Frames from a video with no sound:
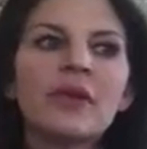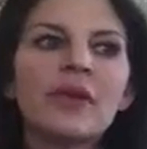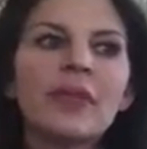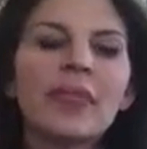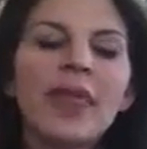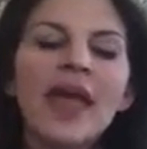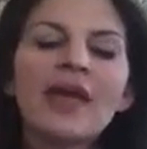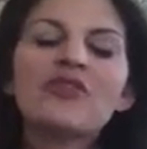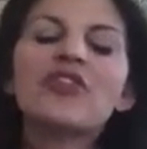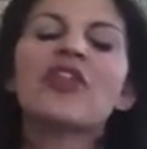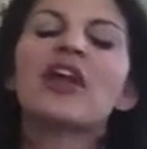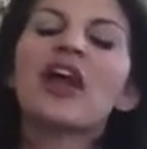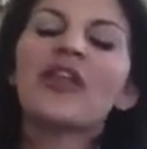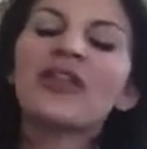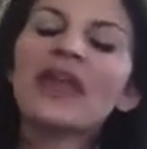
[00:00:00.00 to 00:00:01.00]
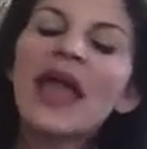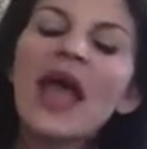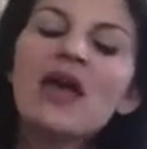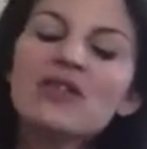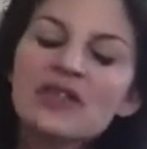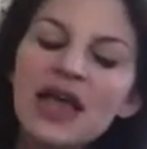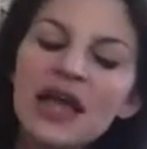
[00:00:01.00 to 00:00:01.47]
everything on the
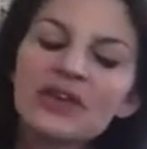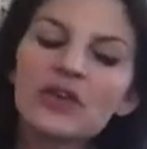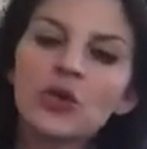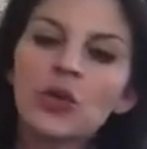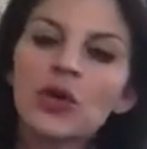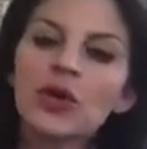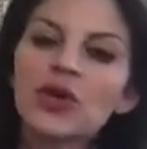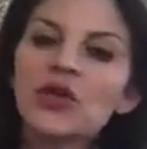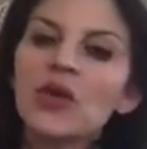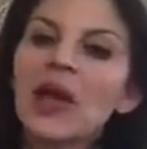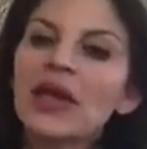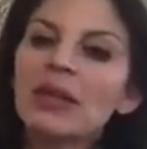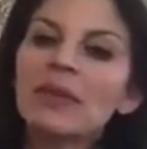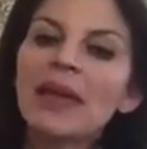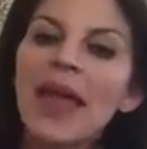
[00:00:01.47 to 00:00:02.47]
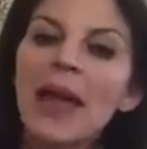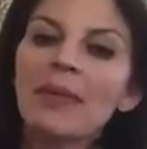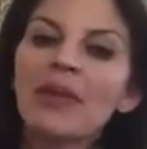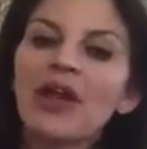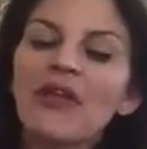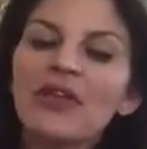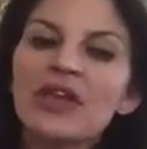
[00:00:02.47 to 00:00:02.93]
outside to work so I can be
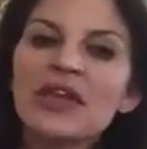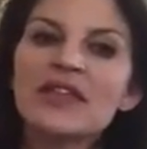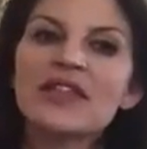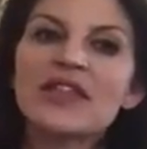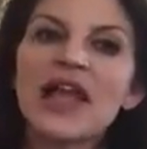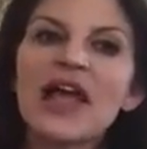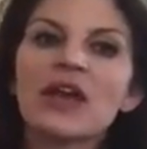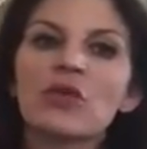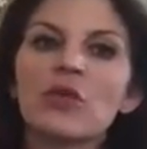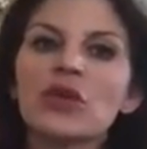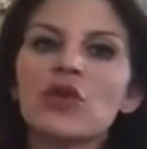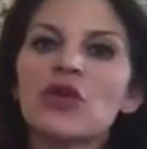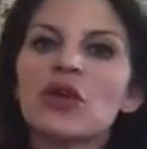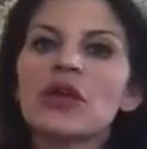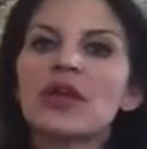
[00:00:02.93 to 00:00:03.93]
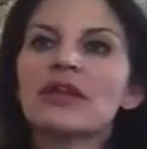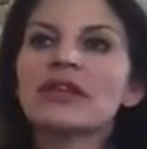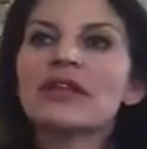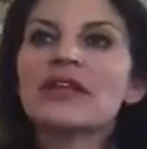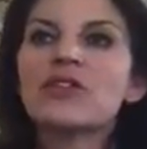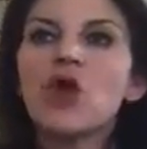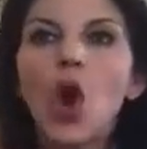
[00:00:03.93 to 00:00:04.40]
happy on the inside. When you can at
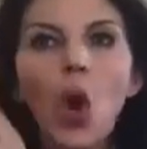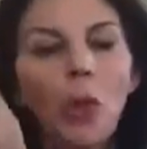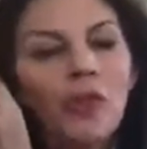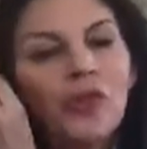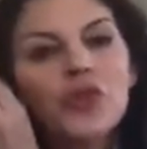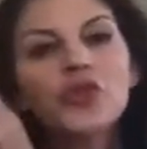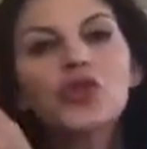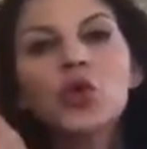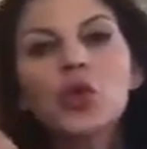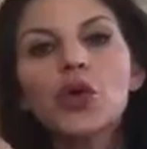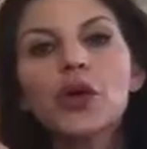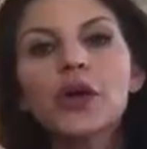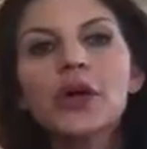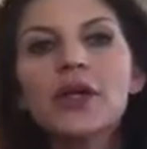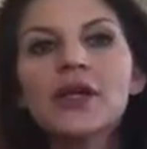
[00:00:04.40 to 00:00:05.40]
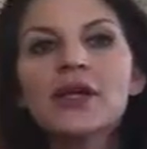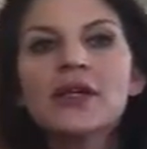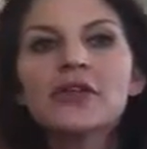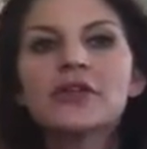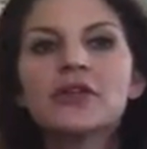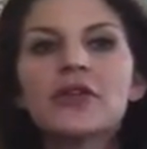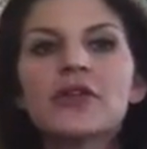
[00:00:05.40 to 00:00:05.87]
least open the door
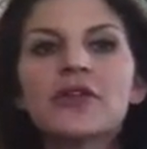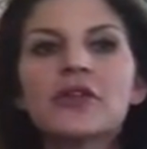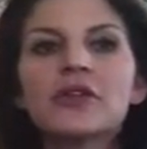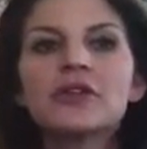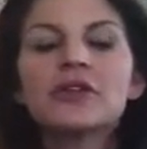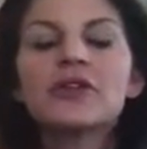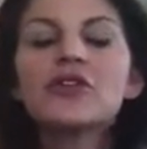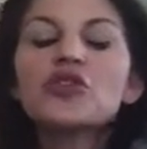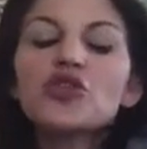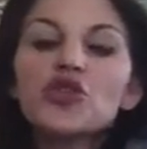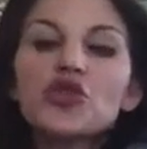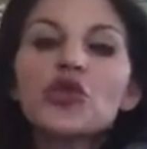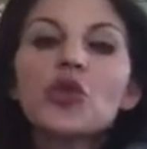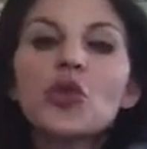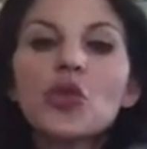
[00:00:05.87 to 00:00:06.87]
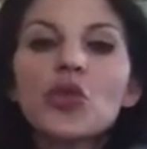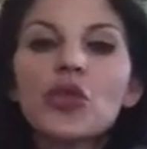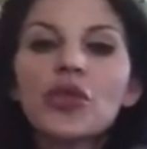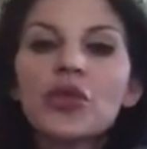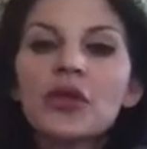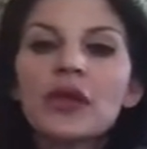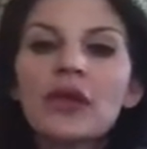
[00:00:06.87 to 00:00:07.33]
to the
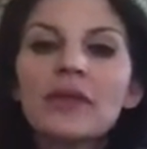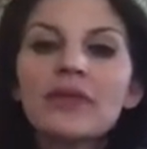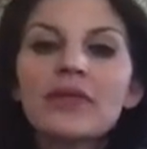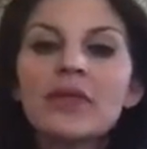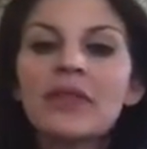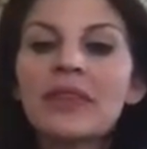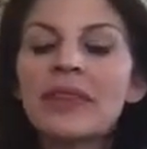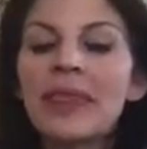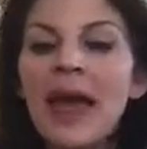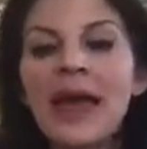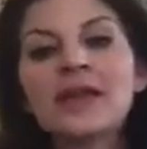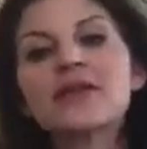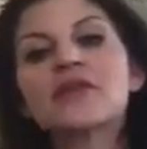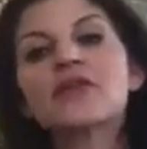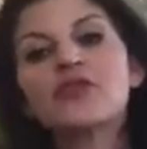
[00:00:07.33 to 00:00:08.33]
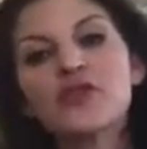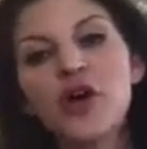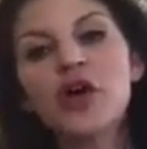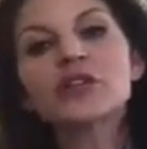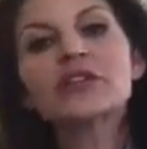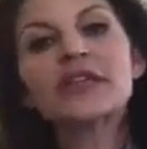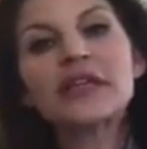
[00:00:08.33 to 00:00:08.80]
truth that that is a
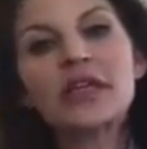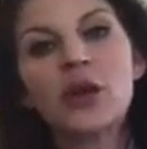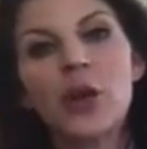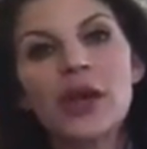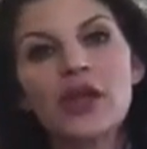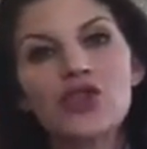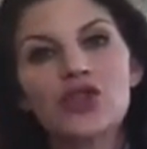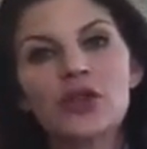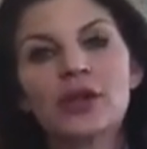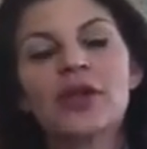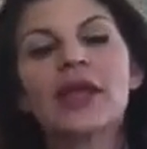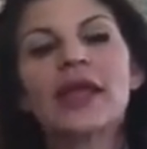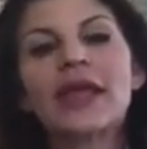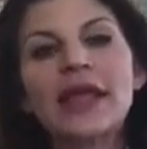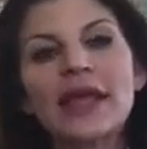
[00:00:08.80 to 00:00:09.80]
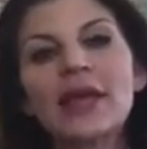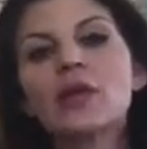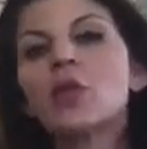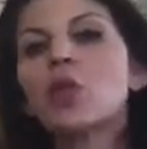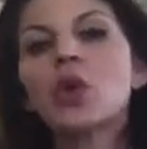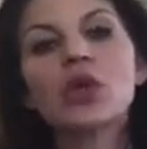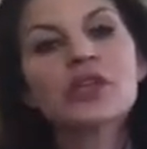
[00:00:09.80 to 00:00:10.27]
faulty equation, it
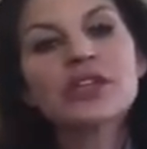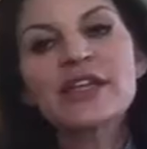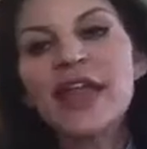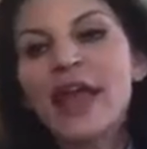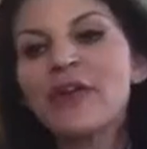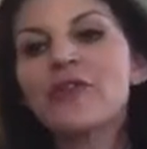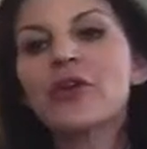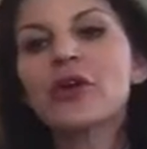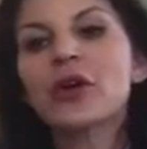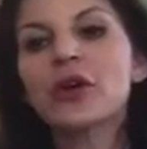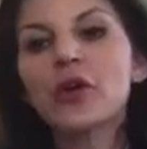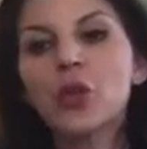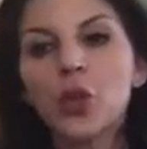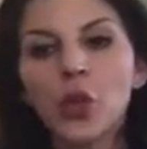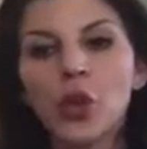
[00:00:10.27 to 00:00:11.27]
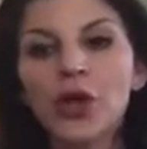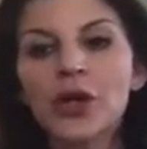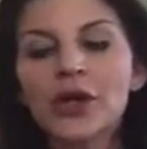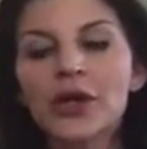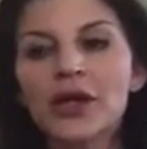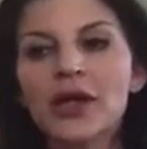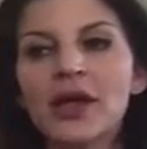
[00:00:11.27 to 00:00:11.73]
will never
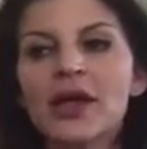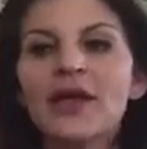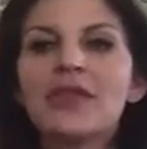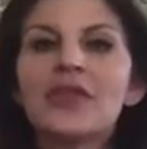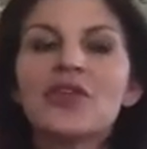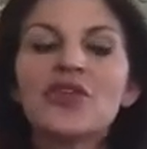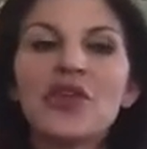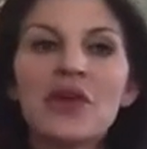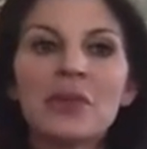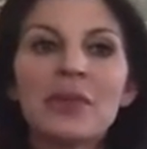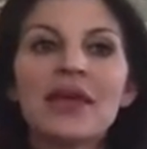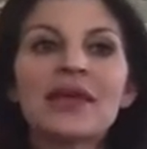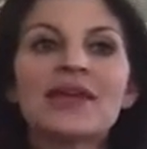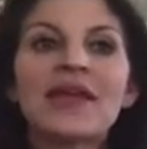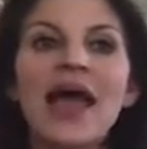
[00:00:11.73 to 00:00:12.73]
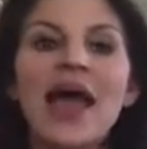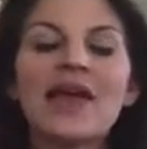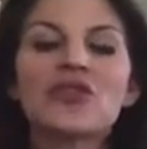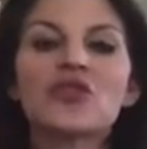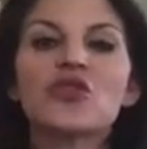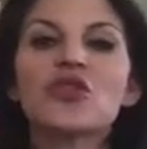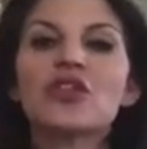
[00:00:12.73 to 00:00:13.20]
work. Then you can begin to
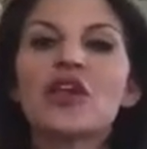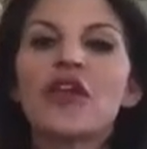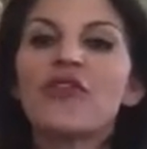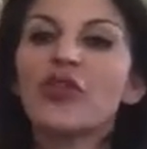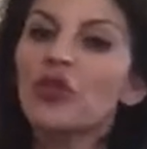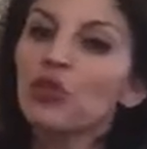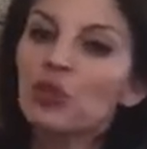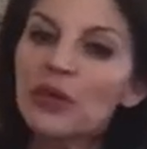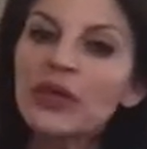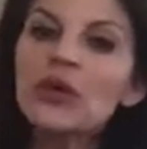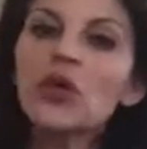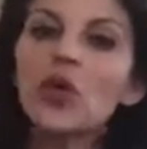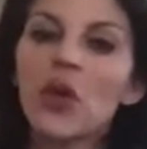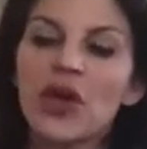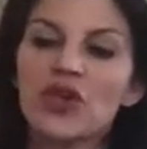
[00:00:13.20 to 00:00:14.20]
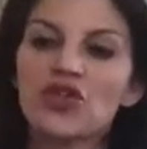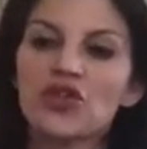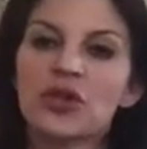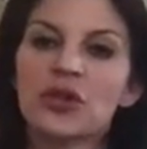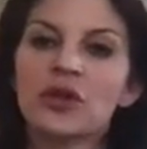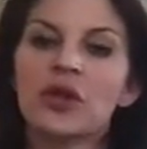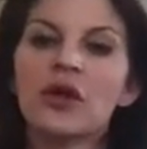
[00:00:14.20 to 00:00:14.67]
ask yourself the real
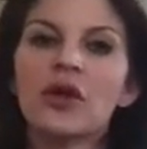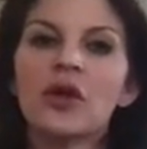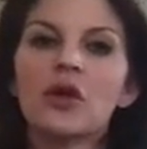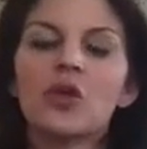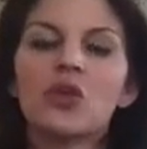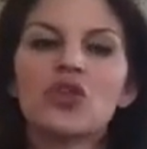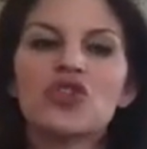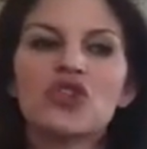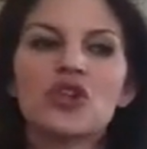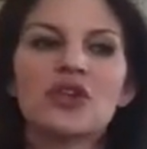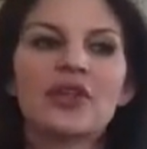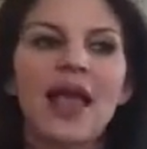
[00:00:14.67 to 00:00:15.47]
question, which is,